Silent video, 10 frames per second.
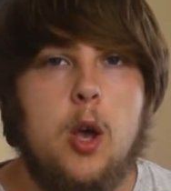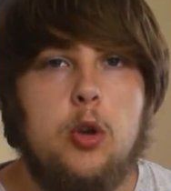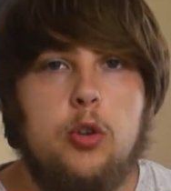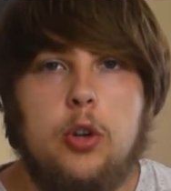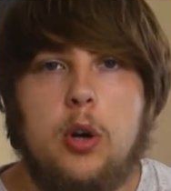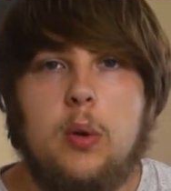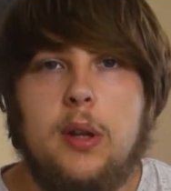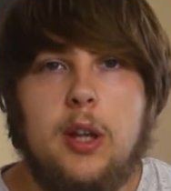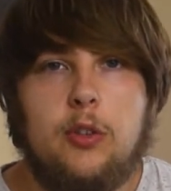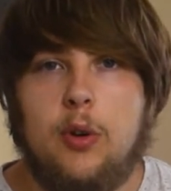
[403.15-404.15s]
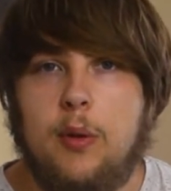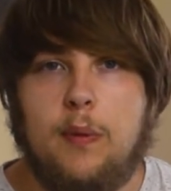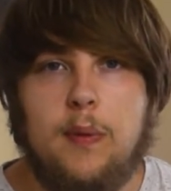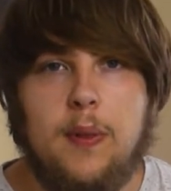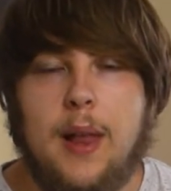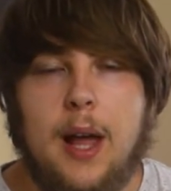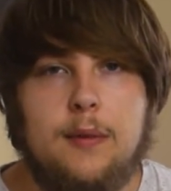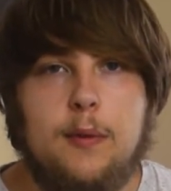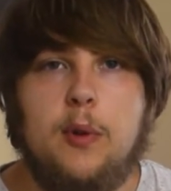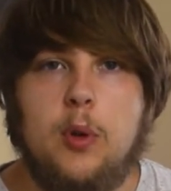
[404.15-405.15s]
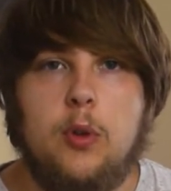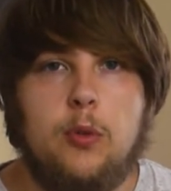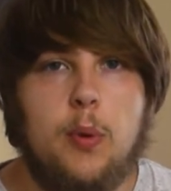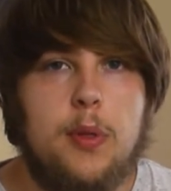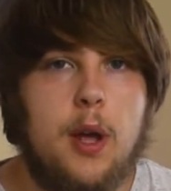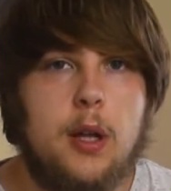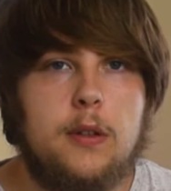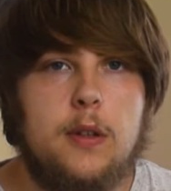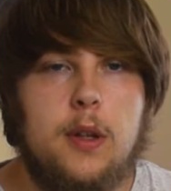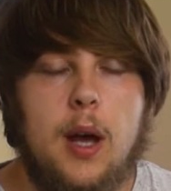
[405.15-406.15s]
you're going to get sort of flat photos with that,